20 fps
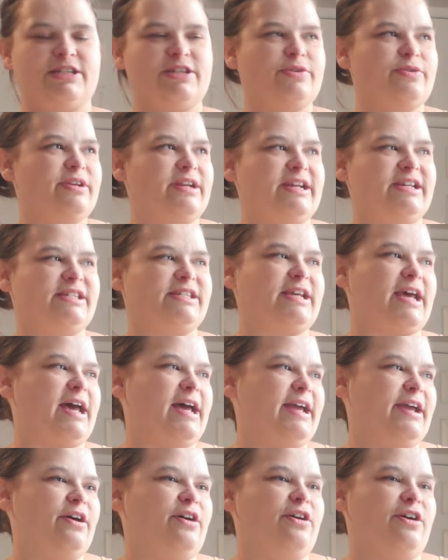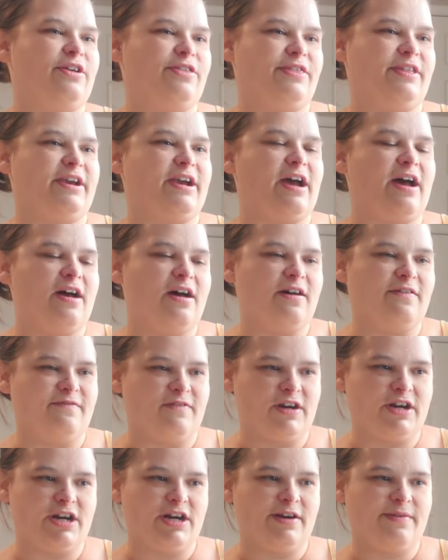so night sky on the
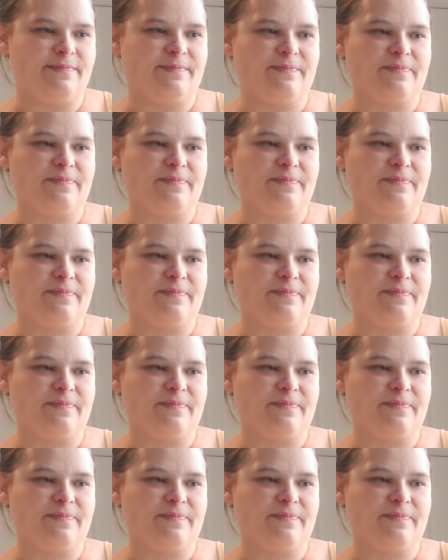cover.